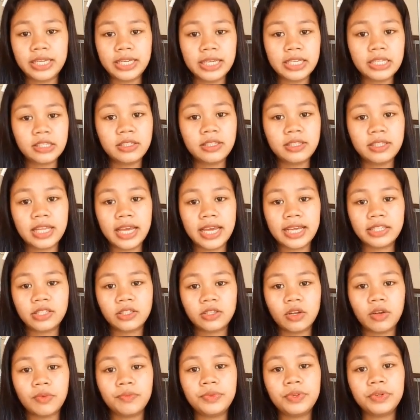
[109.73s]
his
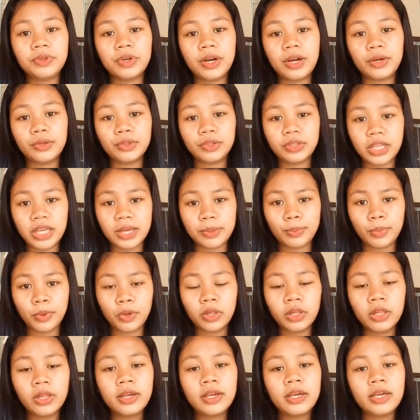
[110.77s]
Knights of the Round
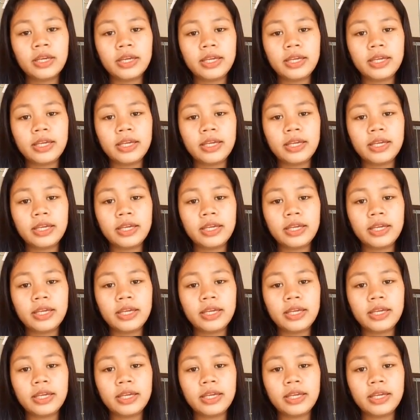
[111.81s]
Table